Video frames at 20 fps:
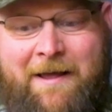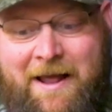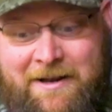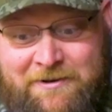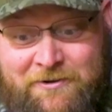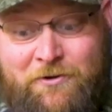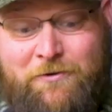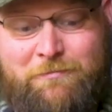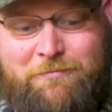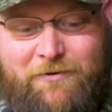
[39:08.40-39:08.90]
I
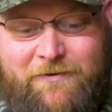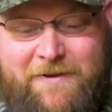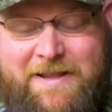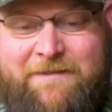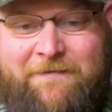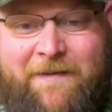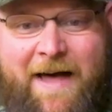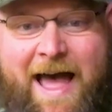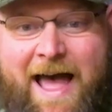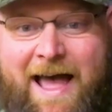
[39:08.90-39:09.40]
do
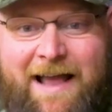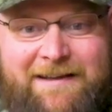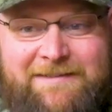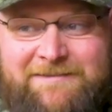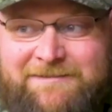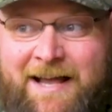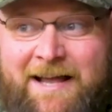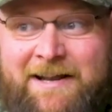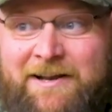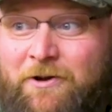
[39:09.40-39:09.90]
believe that
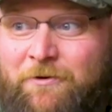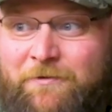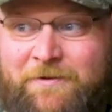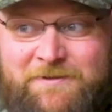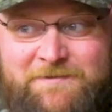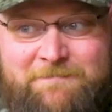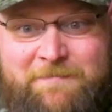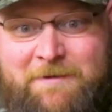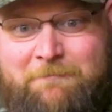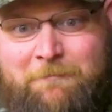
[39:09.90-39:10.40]
because I know
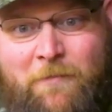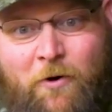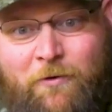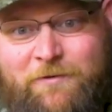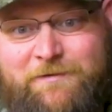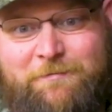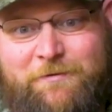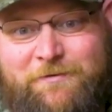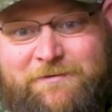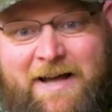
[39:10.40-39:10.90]
there's been
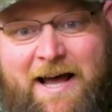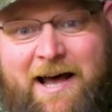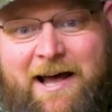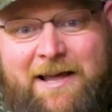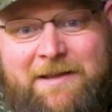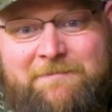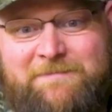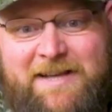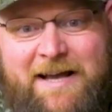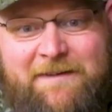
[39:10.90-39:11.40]
multiple
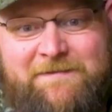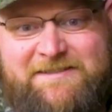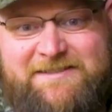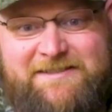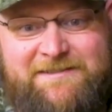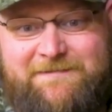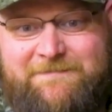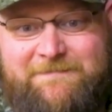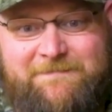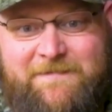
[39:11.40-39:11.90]
times
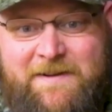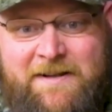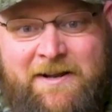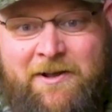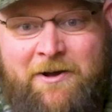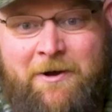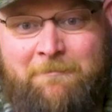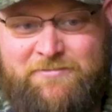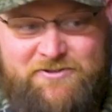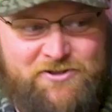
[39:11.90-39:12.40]

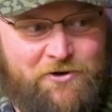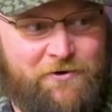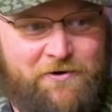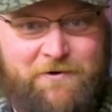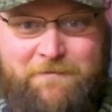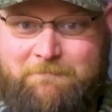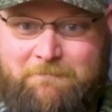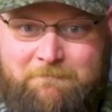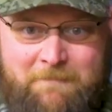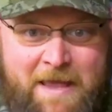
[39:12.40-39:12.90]
I'm sure
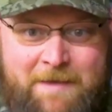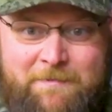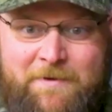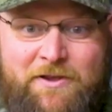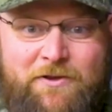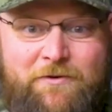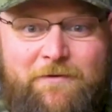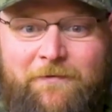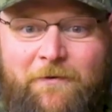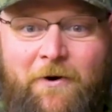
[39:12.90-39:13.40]
maybe
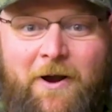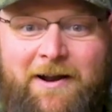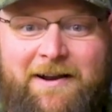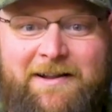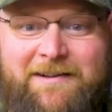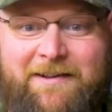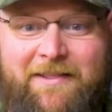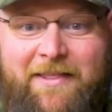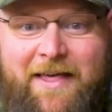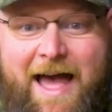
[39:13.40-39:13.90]
you've run
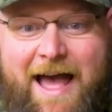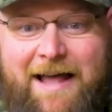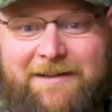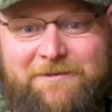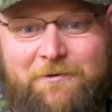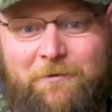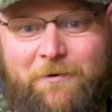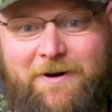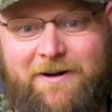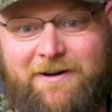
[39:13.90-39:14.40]
into
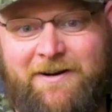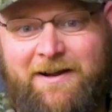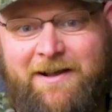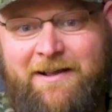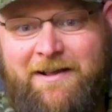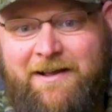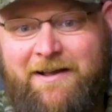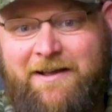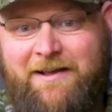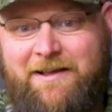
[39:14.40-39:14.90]
that to where
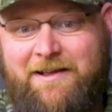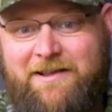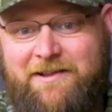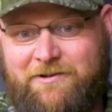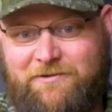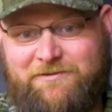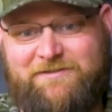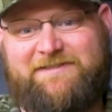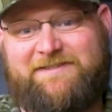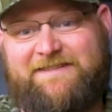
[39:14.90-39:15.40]

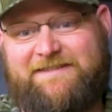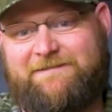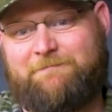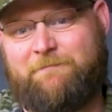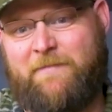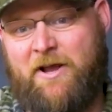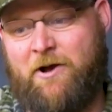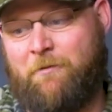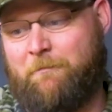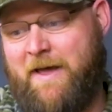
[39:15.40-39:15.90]
you'll,
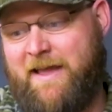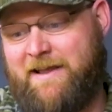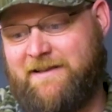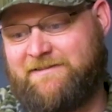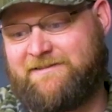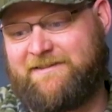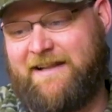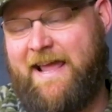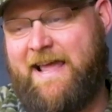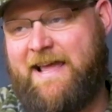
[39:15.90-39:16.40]
make a
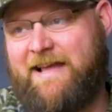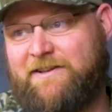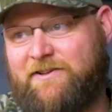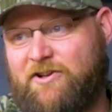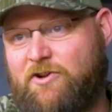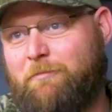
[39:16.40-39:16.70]
stand.